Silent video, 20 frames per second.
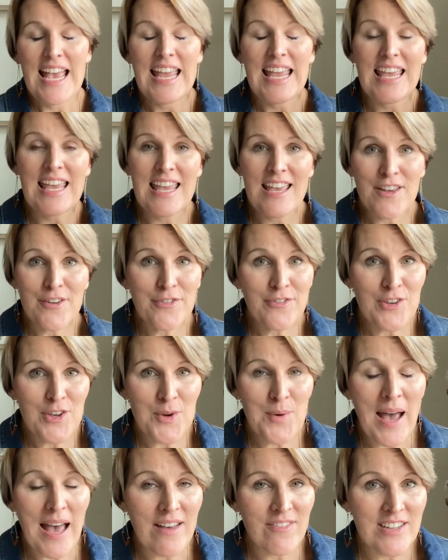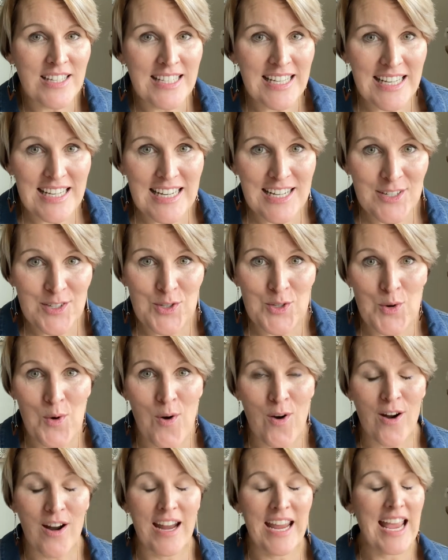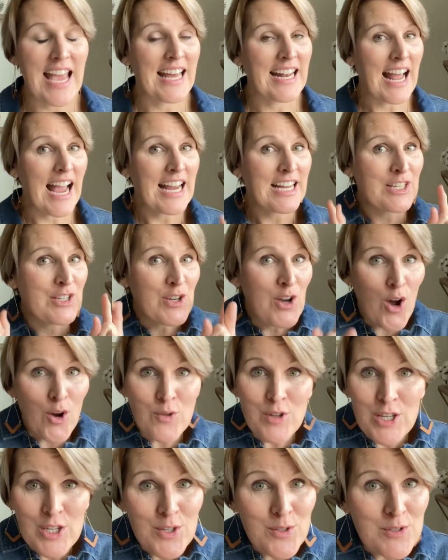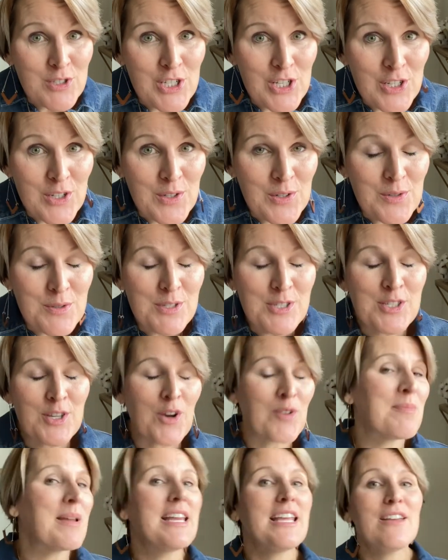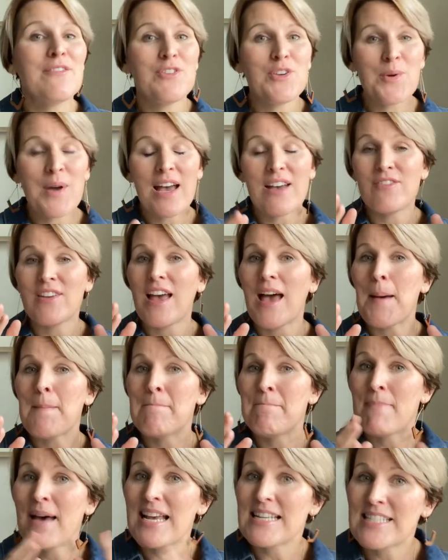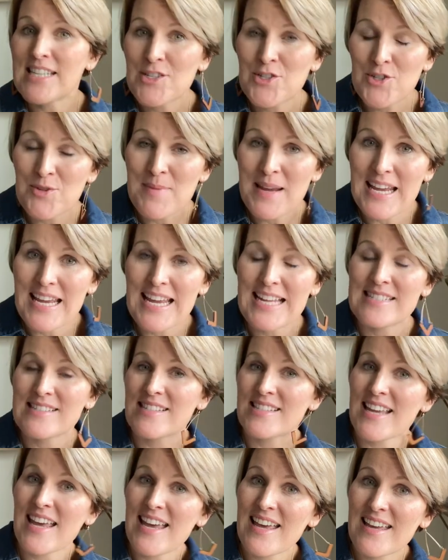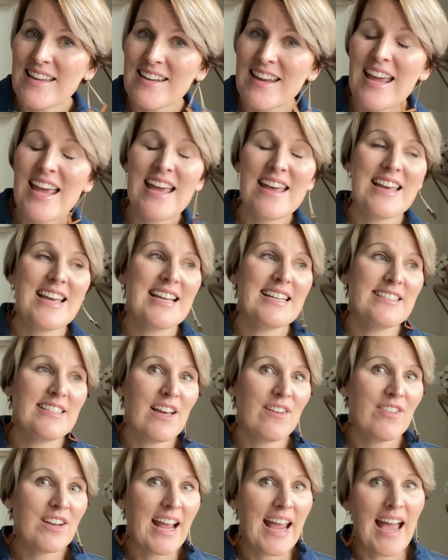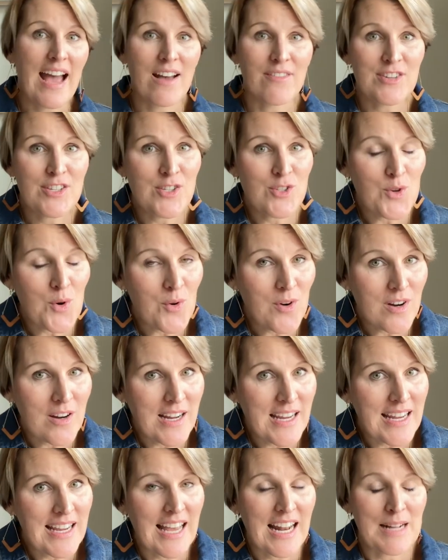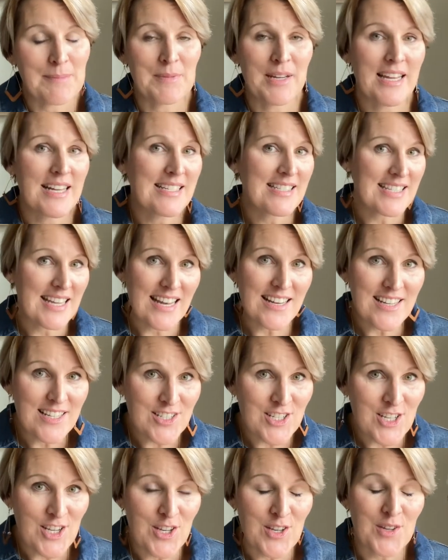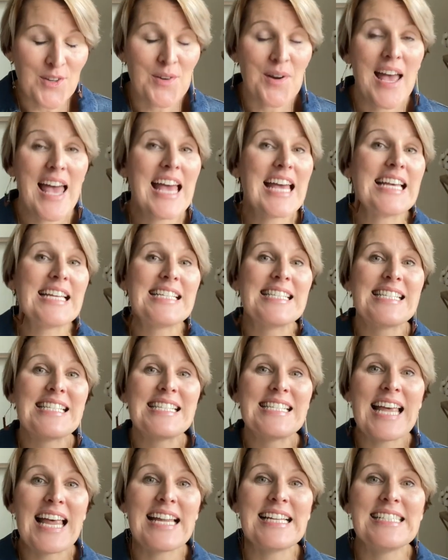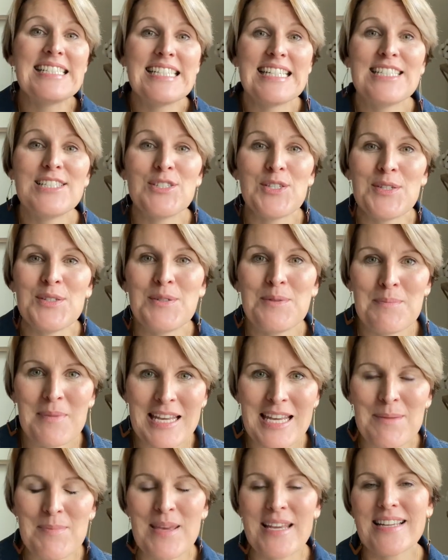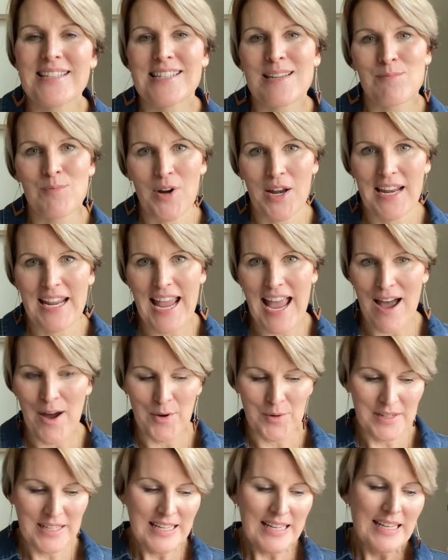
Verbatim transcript: If you have a knitting story, and I know that you do, so many of you have messaged me and said, Devin, I have a story and I'm going to send it to you. Send it to me because I'm running out.